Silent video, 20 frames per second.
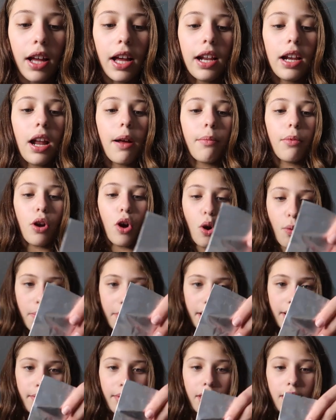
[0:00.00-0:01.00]
And I'm gonna
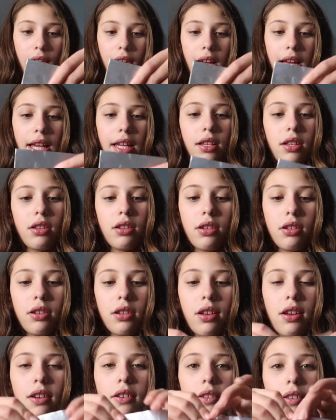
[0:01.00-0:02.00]
open it with you guys.
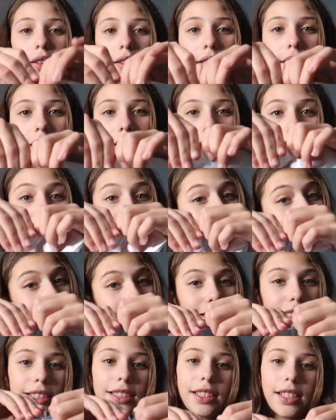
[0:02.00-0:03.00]
So, here
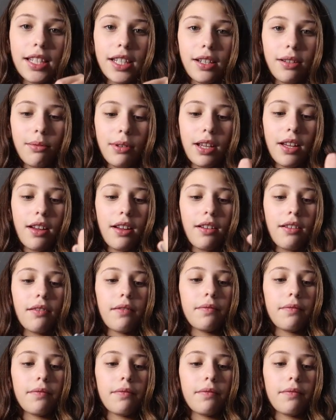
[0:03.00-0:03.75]
we go.